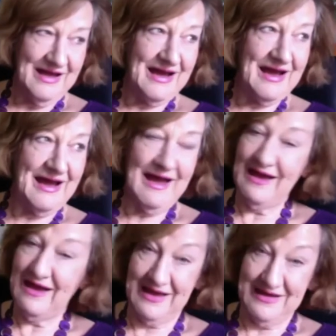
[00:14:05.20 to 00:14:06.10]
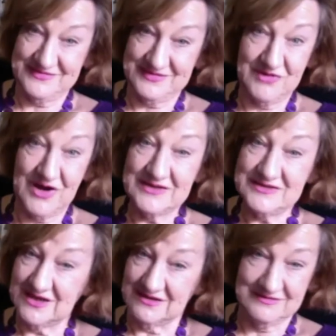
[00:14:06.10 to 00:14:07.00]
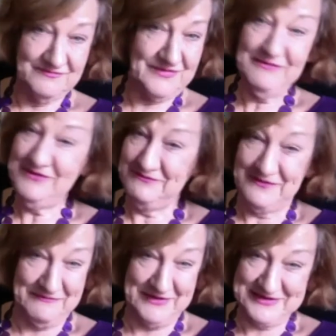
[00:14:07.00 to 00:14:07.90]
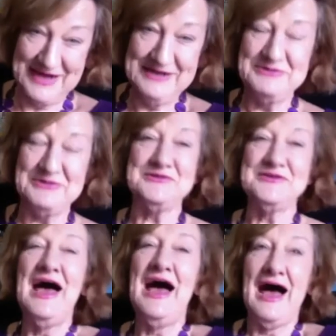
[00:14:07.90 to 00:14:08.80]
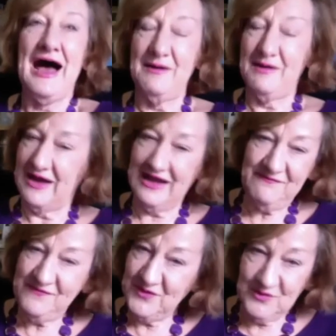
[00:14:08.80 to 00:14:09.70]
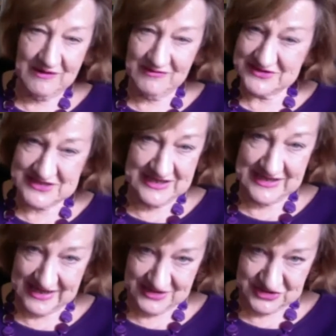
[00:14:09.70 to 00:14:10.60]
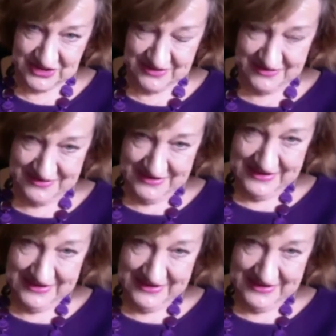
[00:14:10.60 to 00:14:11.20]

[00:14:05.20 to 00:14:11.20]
as a writer. Very, very dangerous. If you were a teenager. In